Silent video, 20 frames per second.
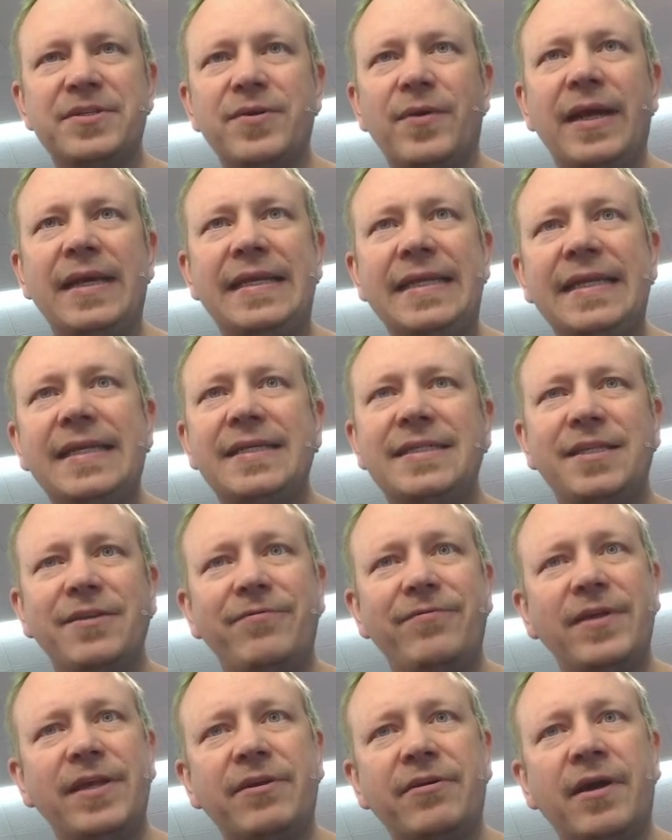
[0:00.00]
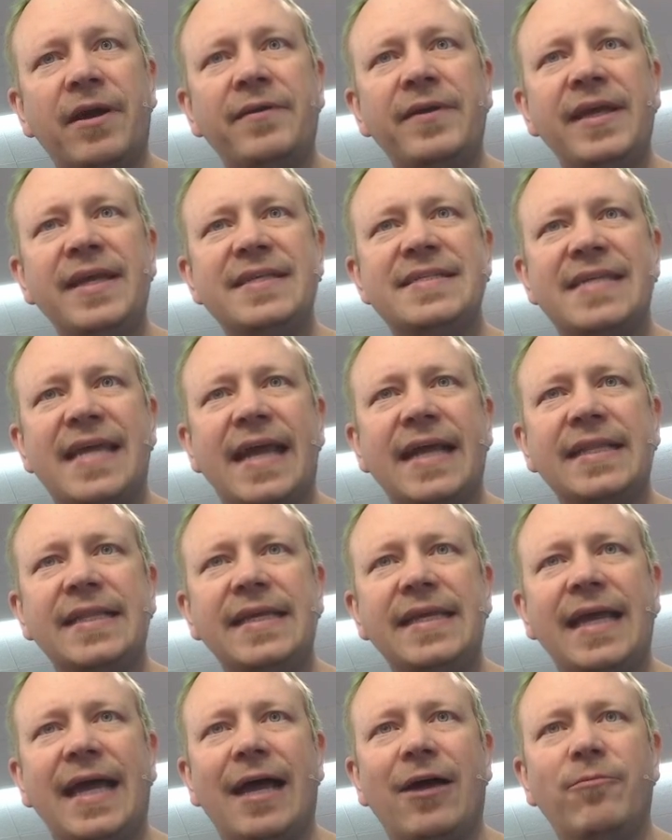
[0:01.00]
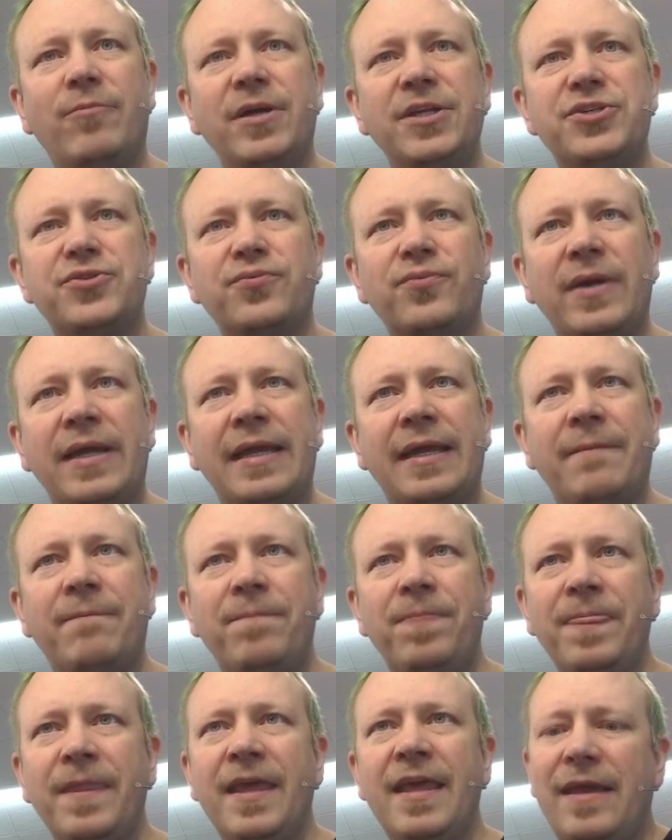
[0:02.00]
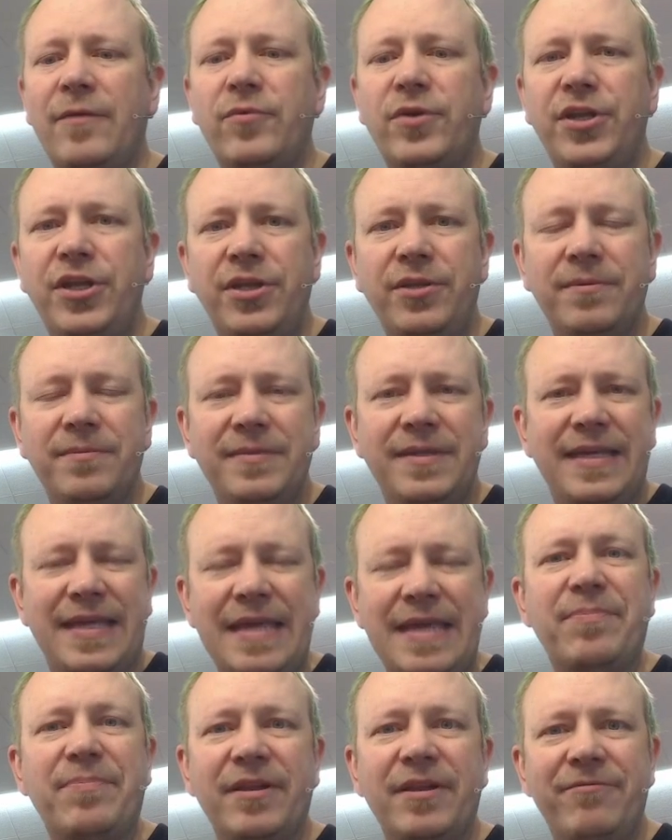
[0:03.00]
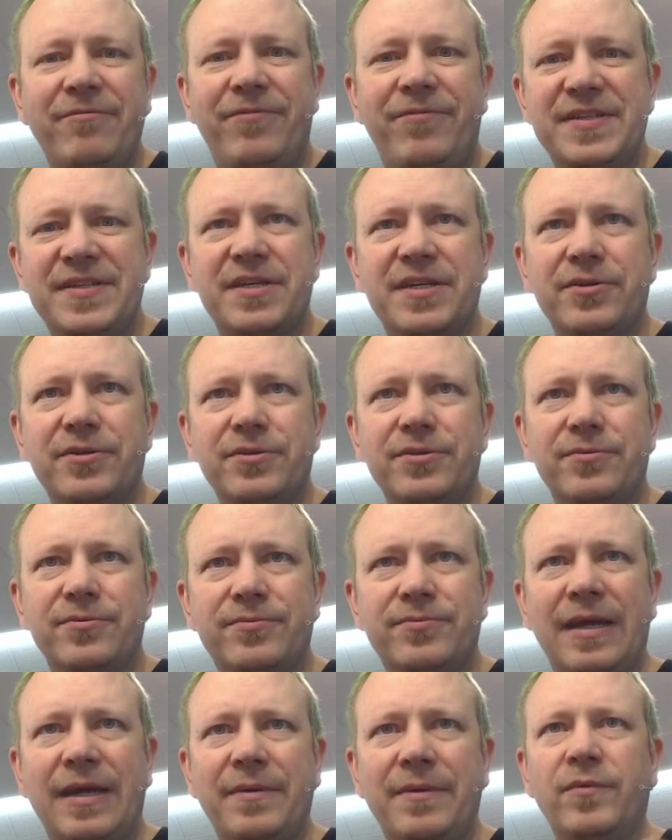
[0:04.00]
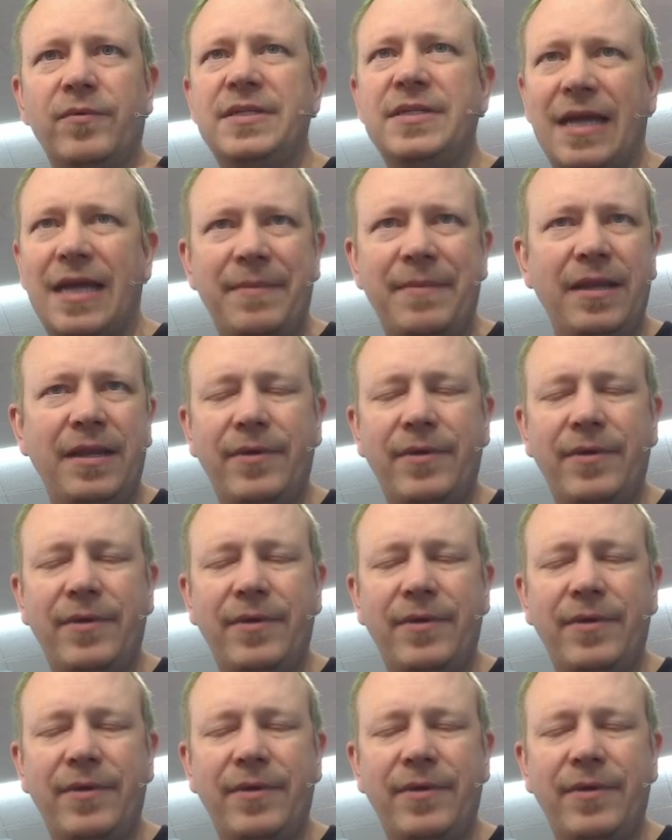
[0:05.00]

So I needed to figure out exactly how much RAM they would keep in physical RAM at one time.